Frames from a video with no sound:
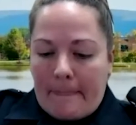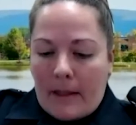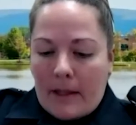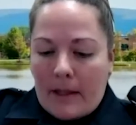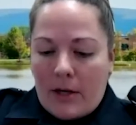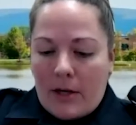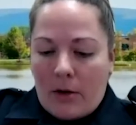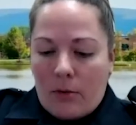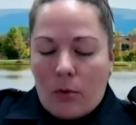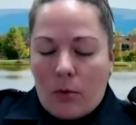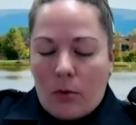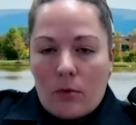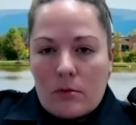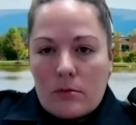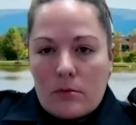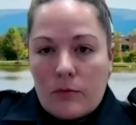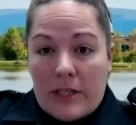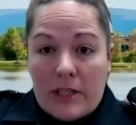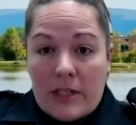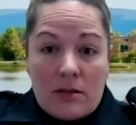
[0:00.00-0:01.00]

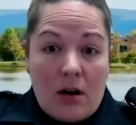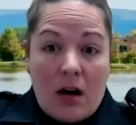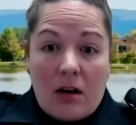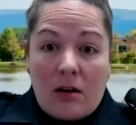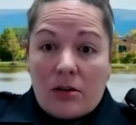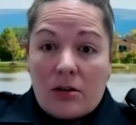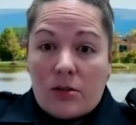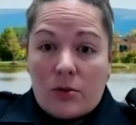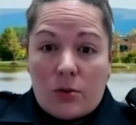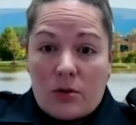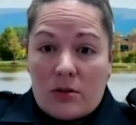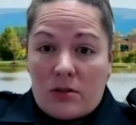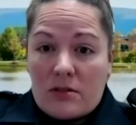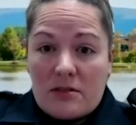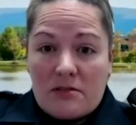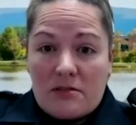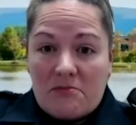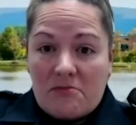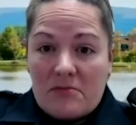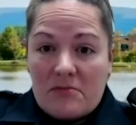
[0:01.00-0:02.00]
We can knock on doors.
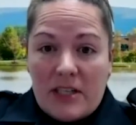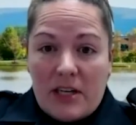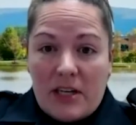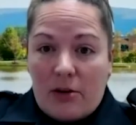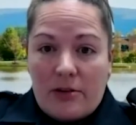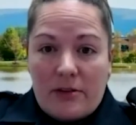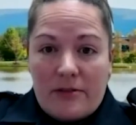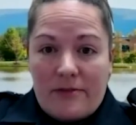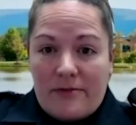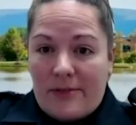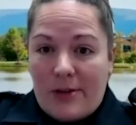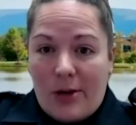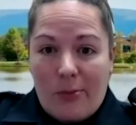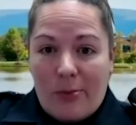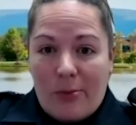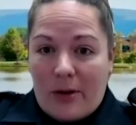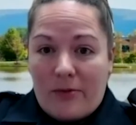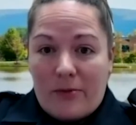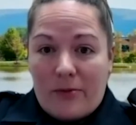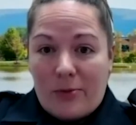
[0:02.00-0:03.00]
You
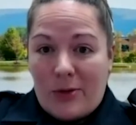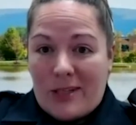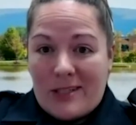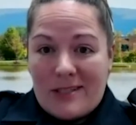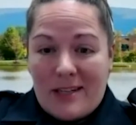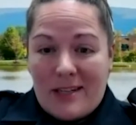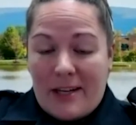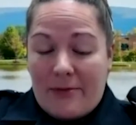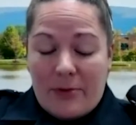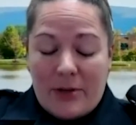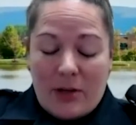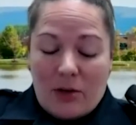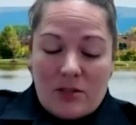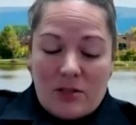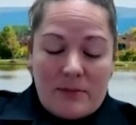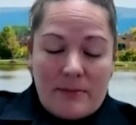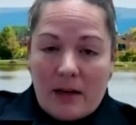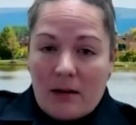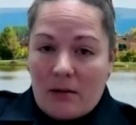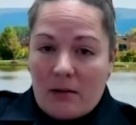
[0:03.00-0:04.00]
open, if we don't
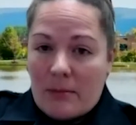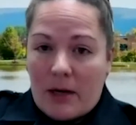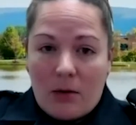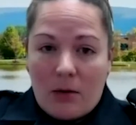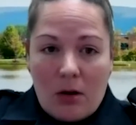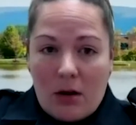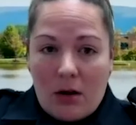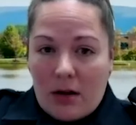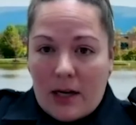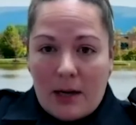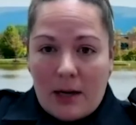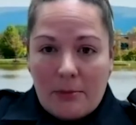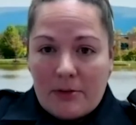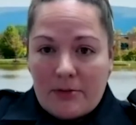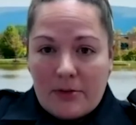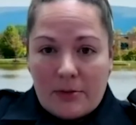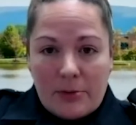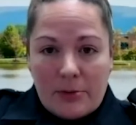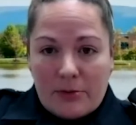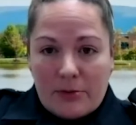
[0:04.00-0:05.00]
smell marijuana coming
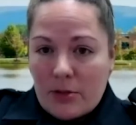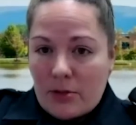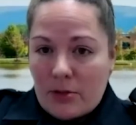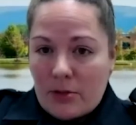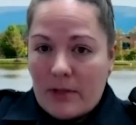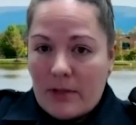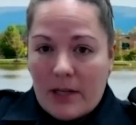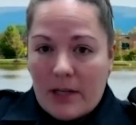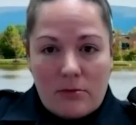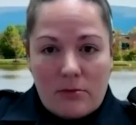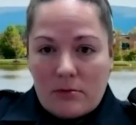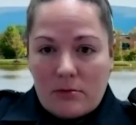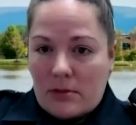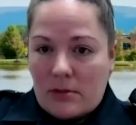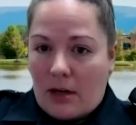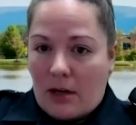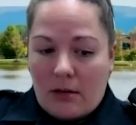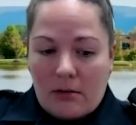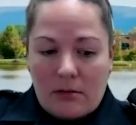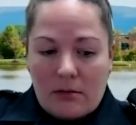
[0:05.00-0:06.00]
from your room, then
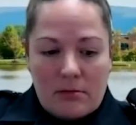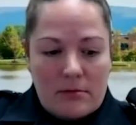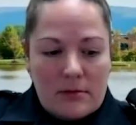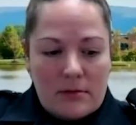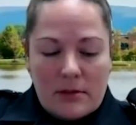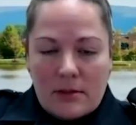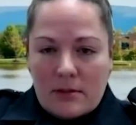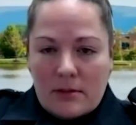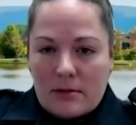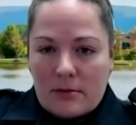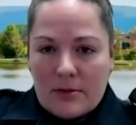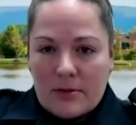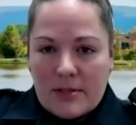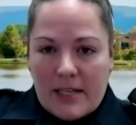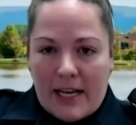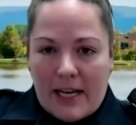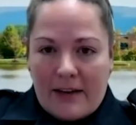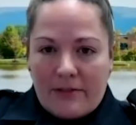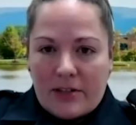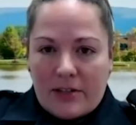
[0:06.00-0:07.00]
we'll say
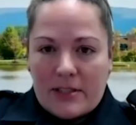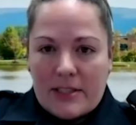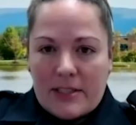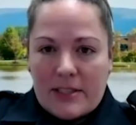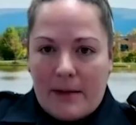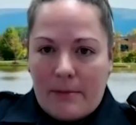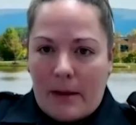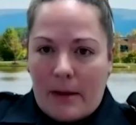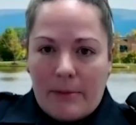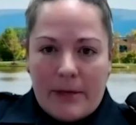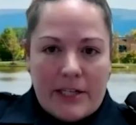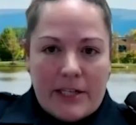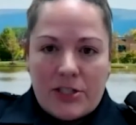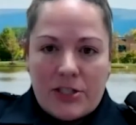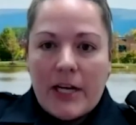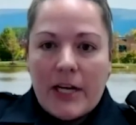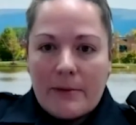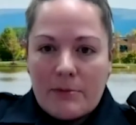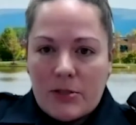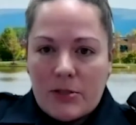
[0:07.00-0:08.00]
have a good day. Maybe get your
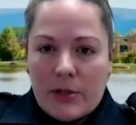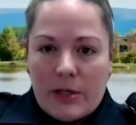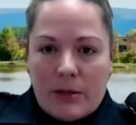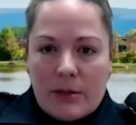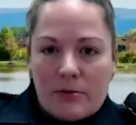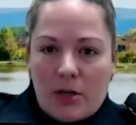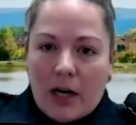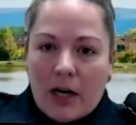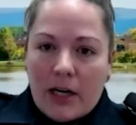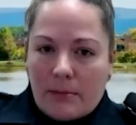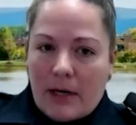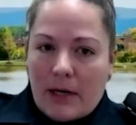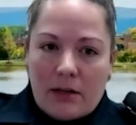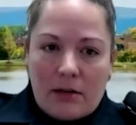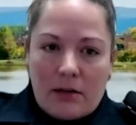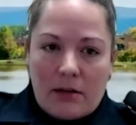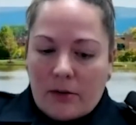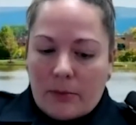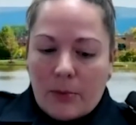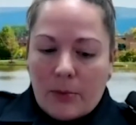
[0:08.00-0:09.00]
name so we can document it in
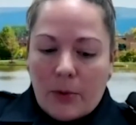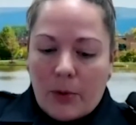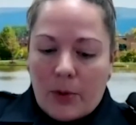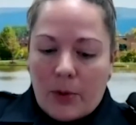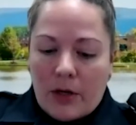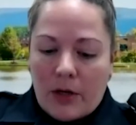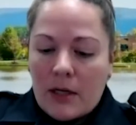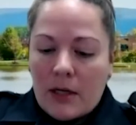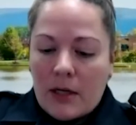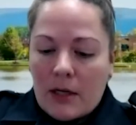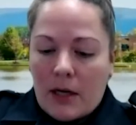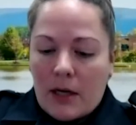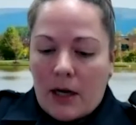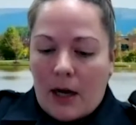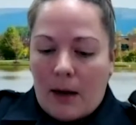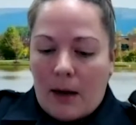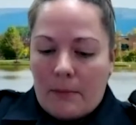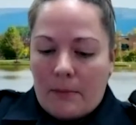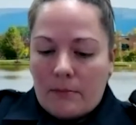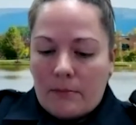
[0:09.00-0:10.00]
our report.
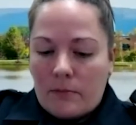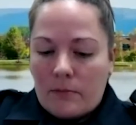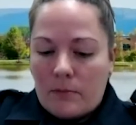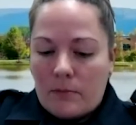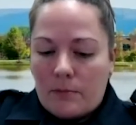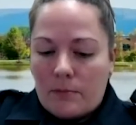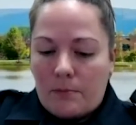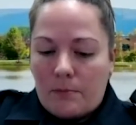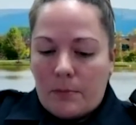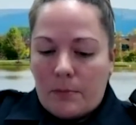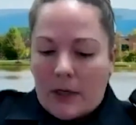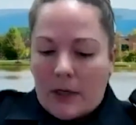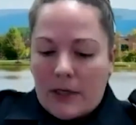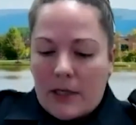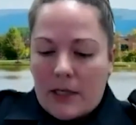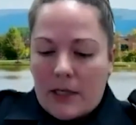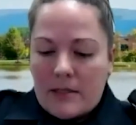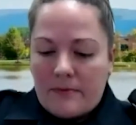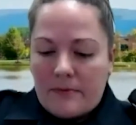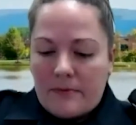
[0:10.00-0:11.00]
But
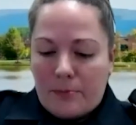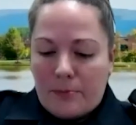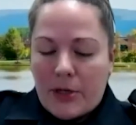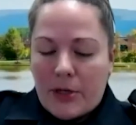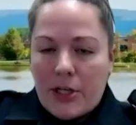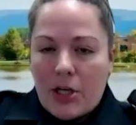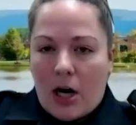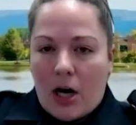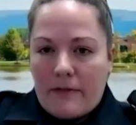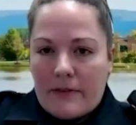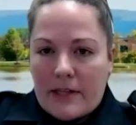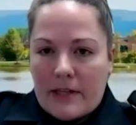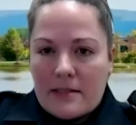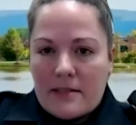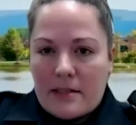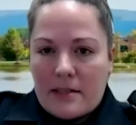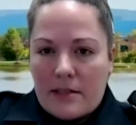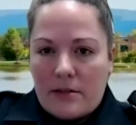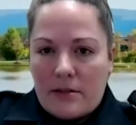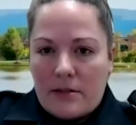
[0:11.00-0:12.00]
it's pretty obvious
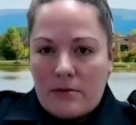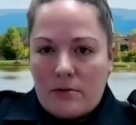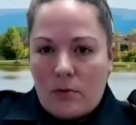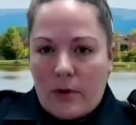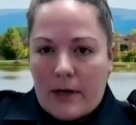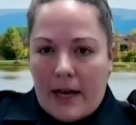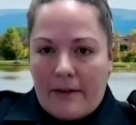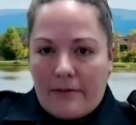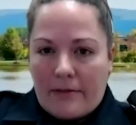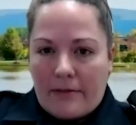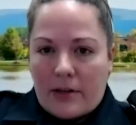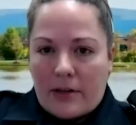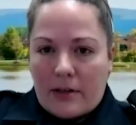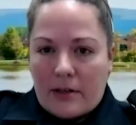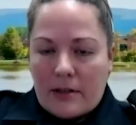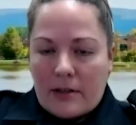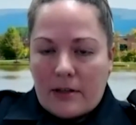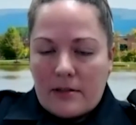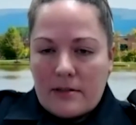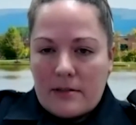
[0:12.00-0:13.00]
that
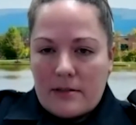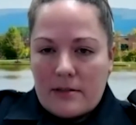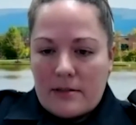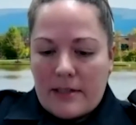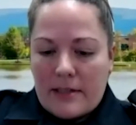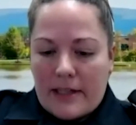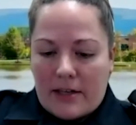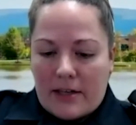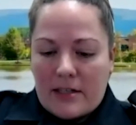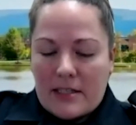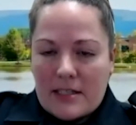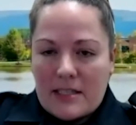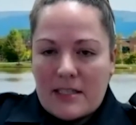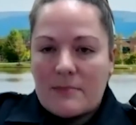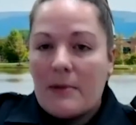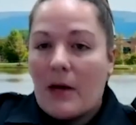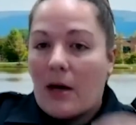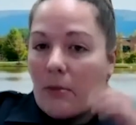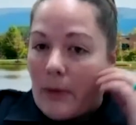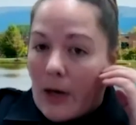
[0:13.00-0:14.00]
whenever there is a
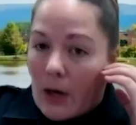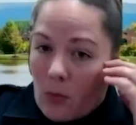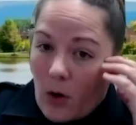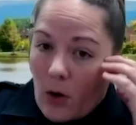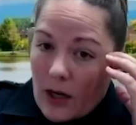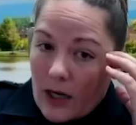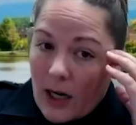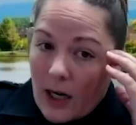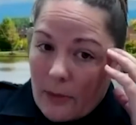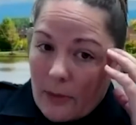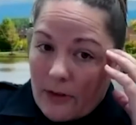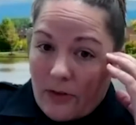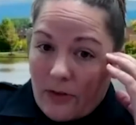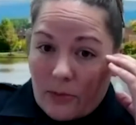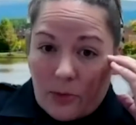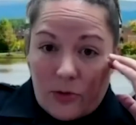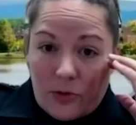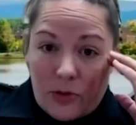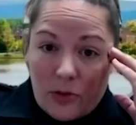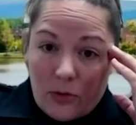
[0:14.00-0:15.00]
smell of marijuana coming from
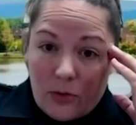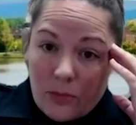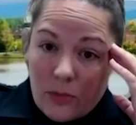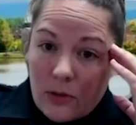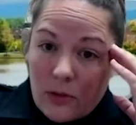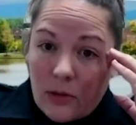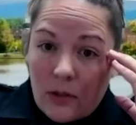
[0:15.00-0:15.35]
a room,